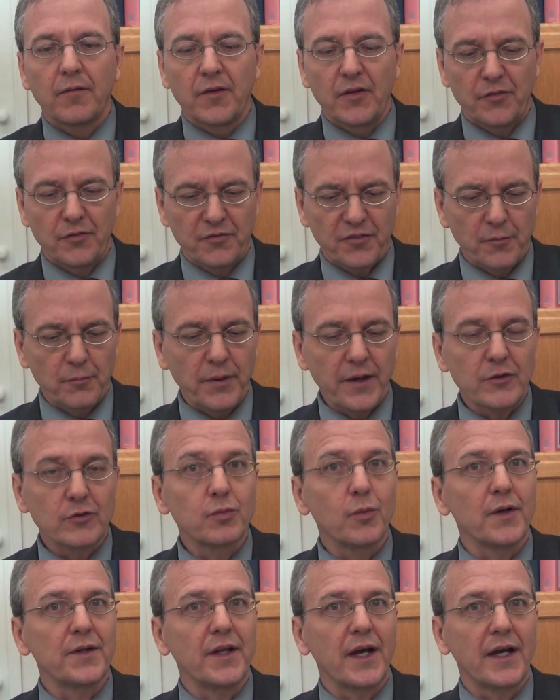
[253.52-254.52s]
This is from
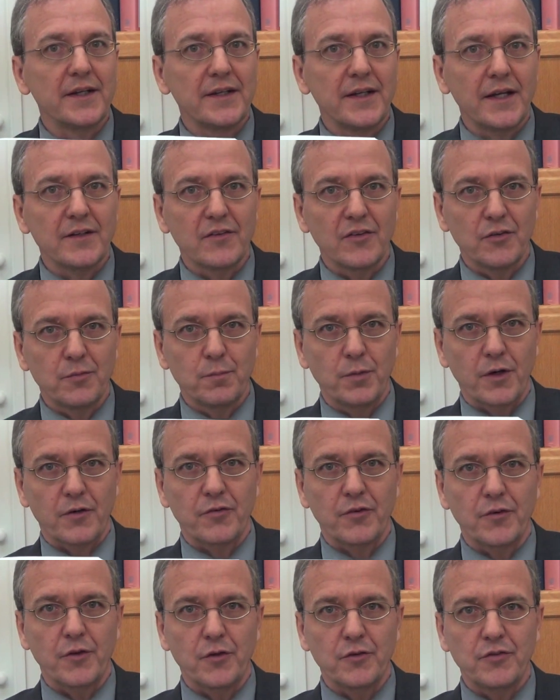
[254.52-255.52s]
page 198 of this
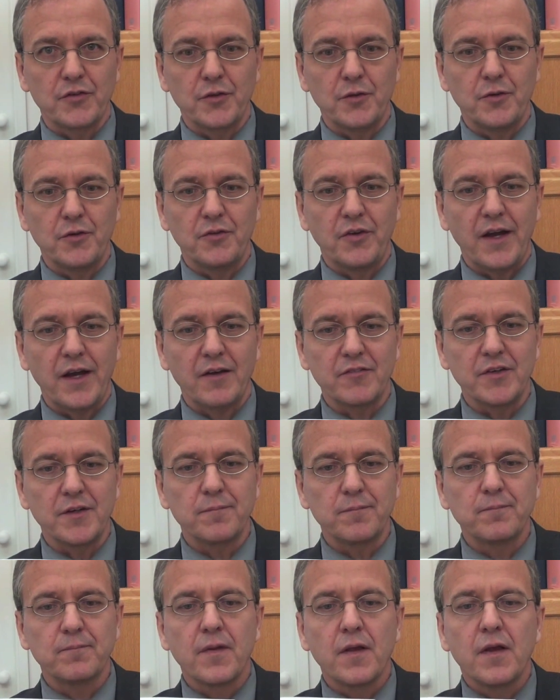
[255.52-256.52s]
book for those of you who have
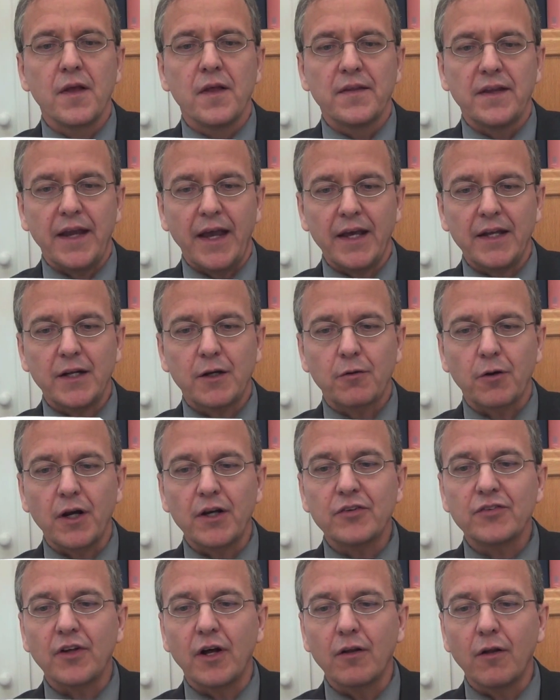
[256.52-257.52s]
it. "The
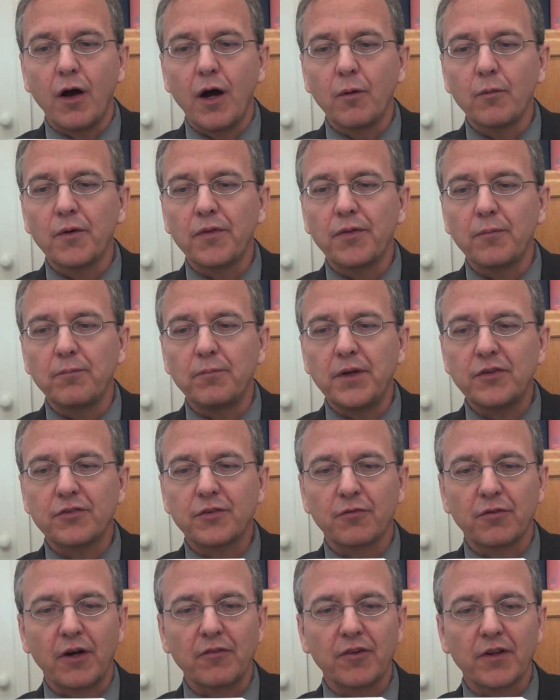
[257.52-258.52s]
Antichrist, along with the
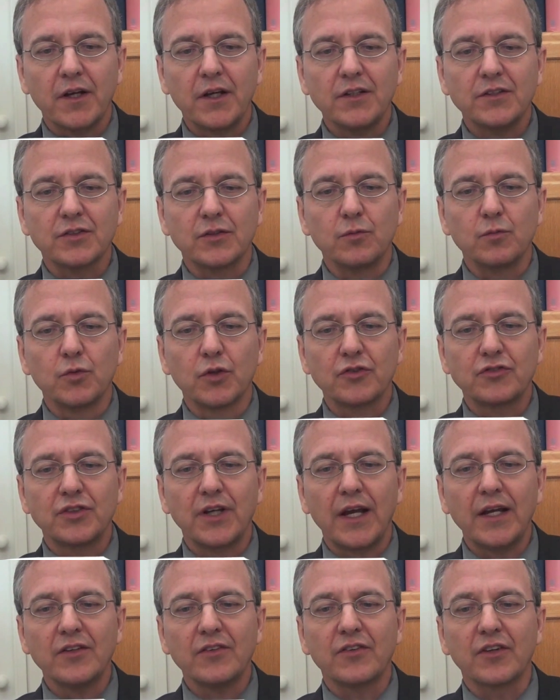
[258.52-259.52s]
beast of Revelation, will
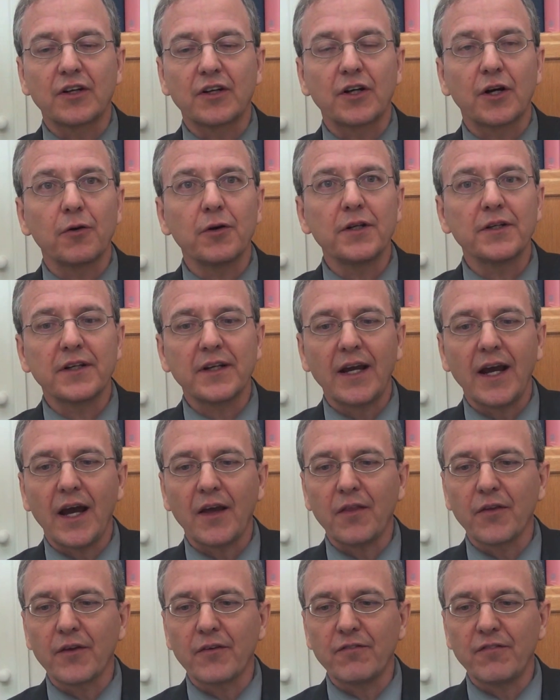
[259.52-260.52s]
change the current
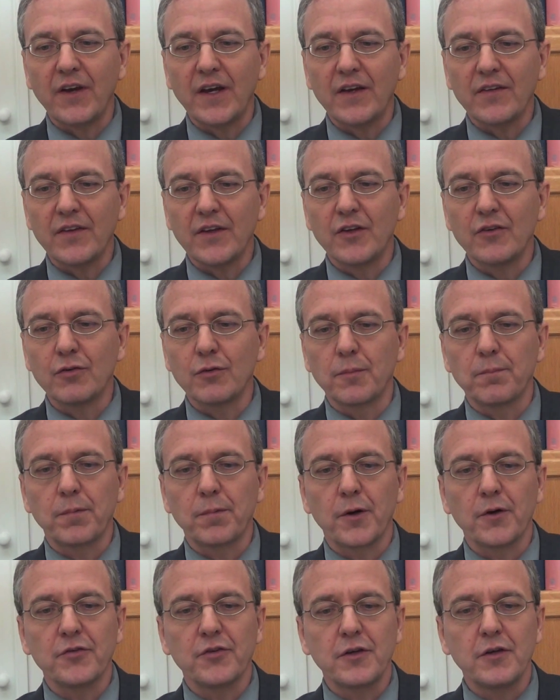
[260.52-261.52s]
Catholic faith into a
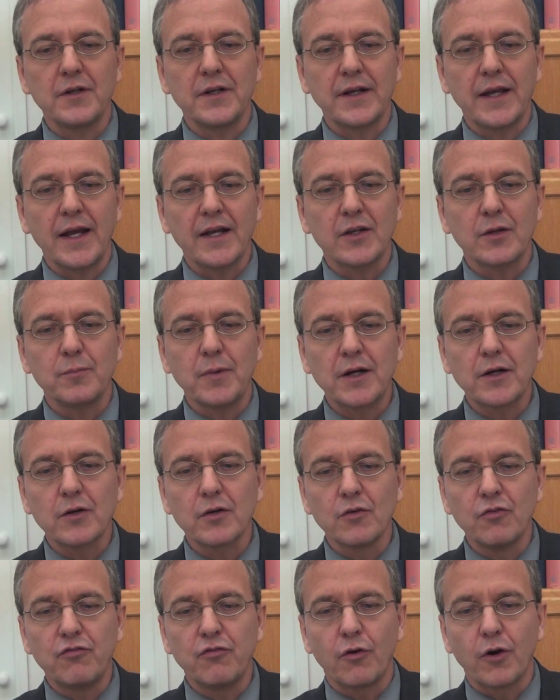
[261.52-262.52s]
persecuting
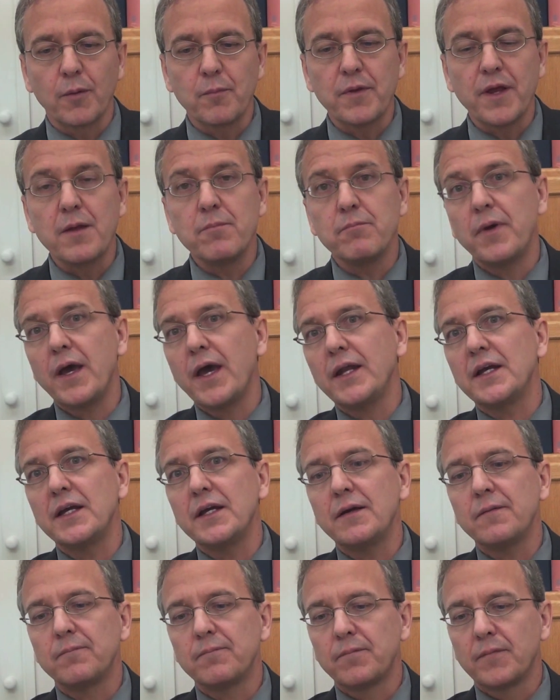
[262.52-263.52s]
ecumenical form that
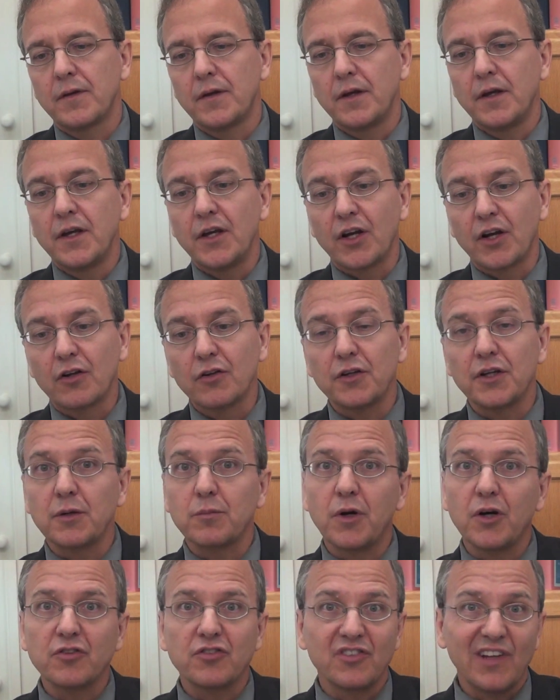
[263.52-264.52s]
many,
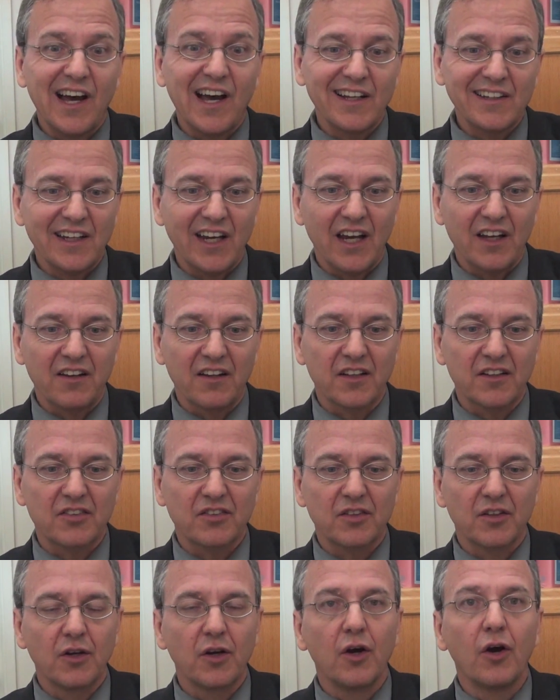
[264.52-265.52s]
including most
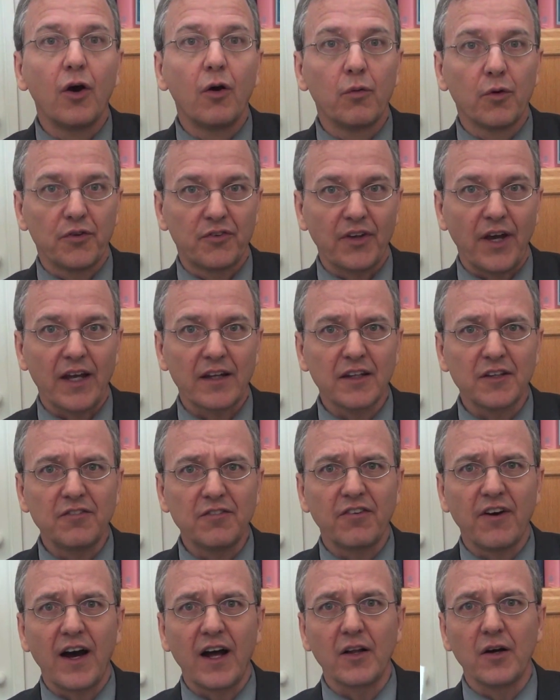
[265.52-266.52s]
non-Catholics, will sadly
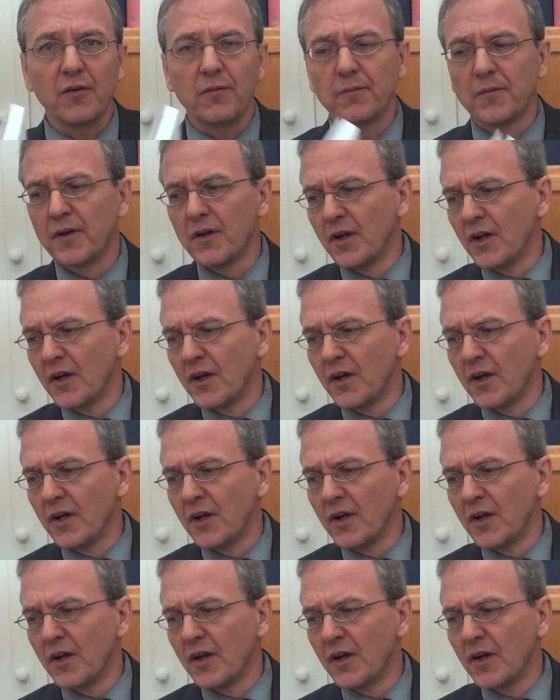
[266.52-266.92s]
follow."